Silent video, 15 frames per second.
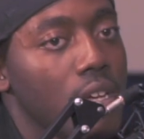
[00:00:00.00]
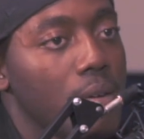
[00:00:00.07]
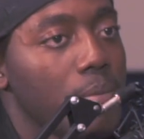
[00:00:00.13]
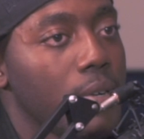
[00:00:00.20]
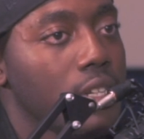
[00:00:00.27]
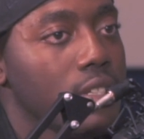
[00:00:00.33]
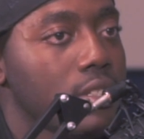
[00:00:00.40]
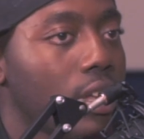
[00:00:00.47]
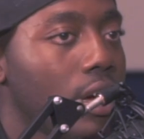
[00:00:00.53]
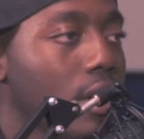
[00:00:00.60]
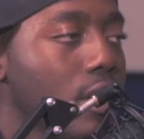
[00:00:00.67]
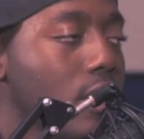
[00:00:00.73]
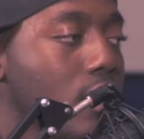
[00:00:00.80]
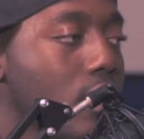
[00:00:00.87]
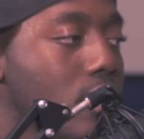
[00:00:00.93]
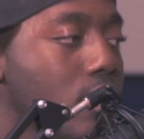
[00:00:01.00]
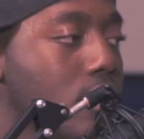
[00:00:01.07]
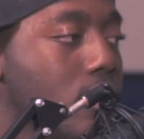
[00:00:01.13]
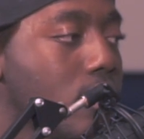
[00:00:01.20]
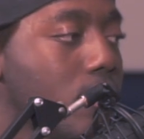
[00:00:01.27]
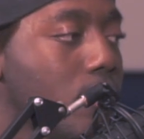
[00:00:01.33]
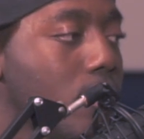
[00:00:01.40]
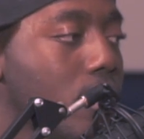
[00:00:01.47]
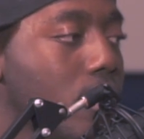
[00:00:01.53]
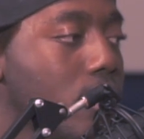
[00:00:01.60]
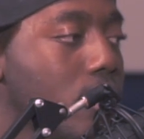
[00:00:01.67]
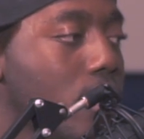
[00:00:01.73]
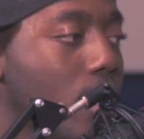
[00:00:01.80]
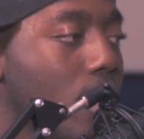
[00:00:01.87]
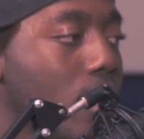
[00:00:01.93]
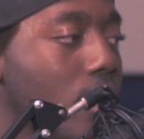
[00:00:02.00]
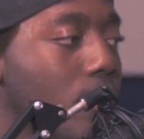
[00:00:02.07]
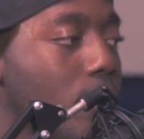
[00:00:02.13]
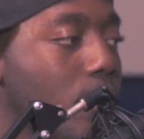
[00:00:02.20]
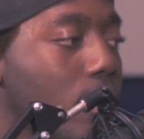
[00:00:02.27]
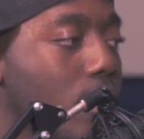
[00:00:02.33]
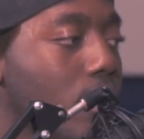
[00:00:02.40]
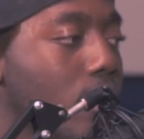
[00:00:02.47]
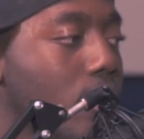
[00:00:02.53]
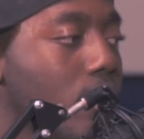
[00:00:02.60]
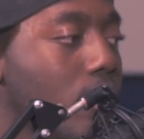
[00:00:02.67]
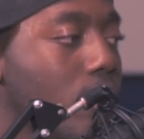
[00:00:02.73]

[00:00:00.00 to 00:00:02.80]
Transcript: But it's like, to me, it's like, but